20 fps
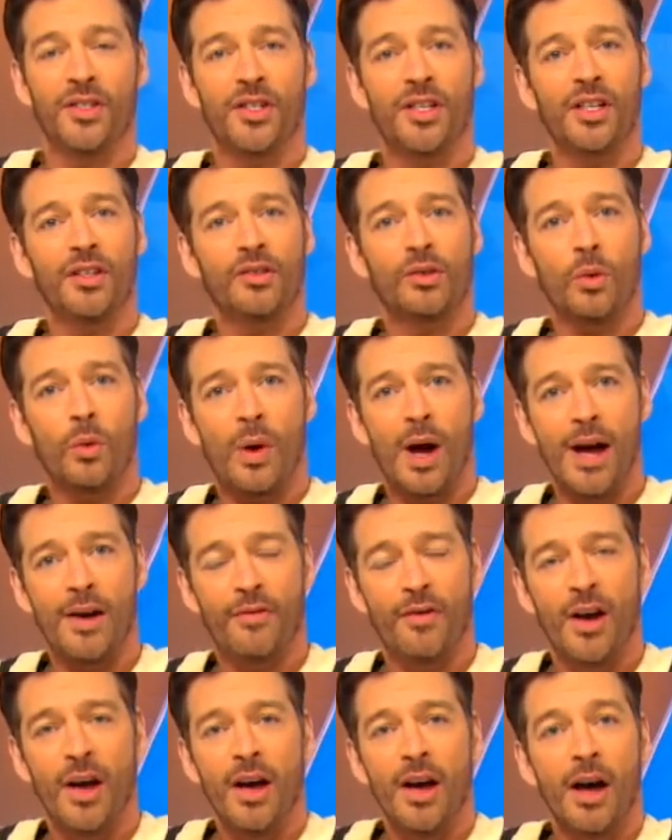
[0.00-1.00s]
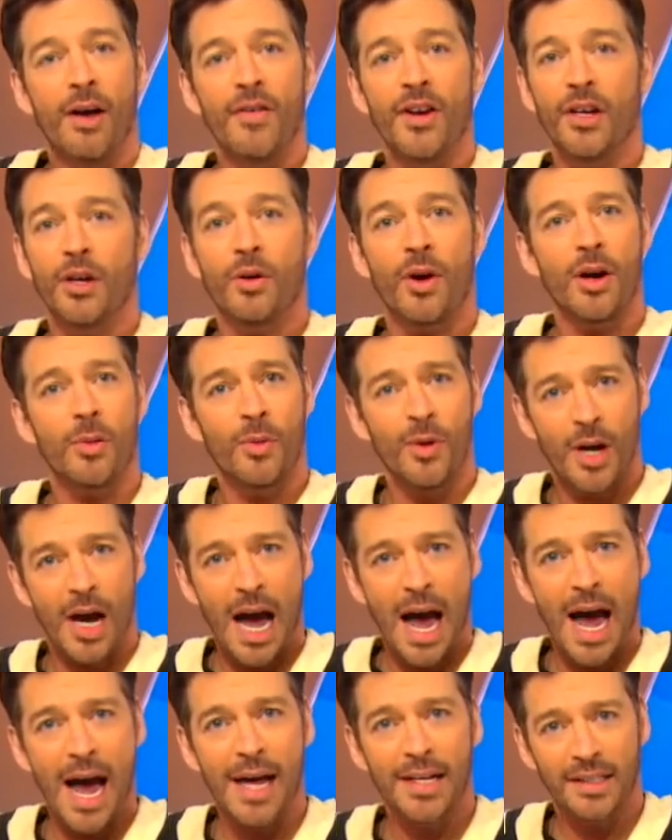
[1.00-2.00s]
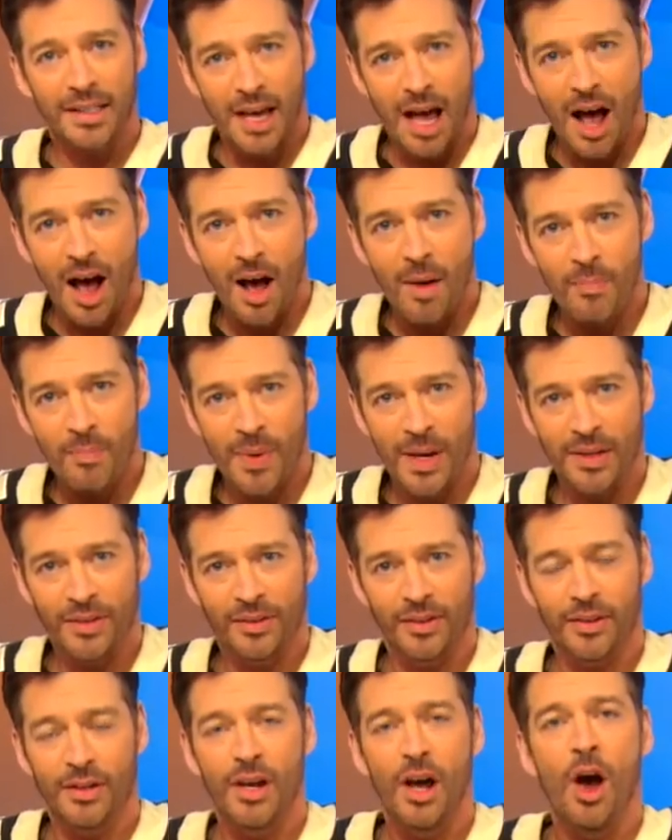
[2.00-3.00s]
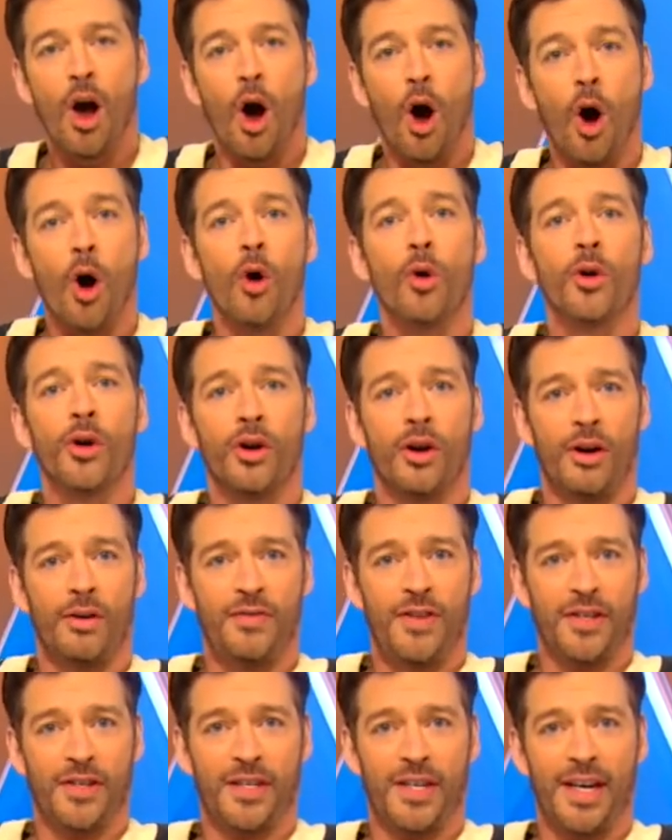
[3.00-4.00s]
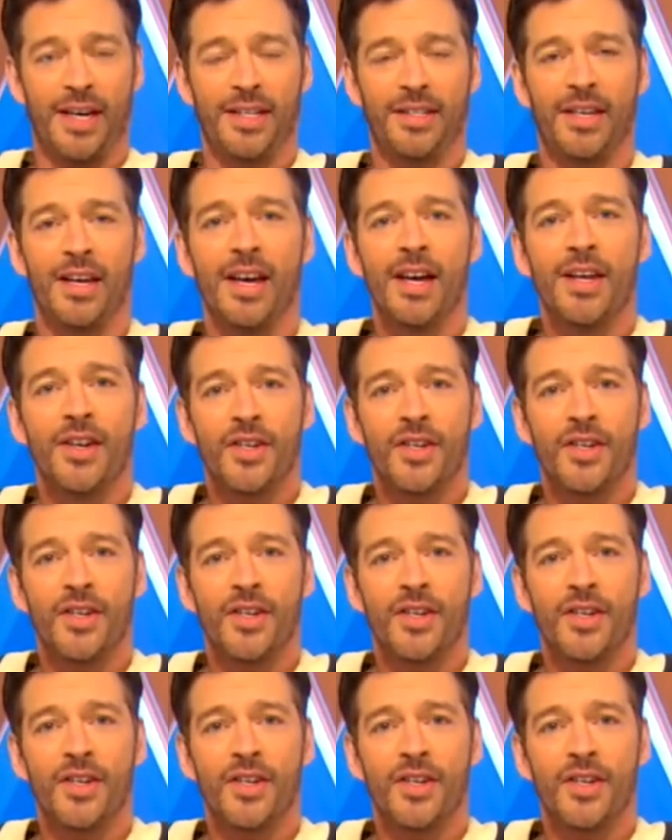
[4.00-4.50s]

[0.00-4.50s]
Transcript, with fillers: She is the wife of an incredible guy, Tom Benson, owner of the Saints.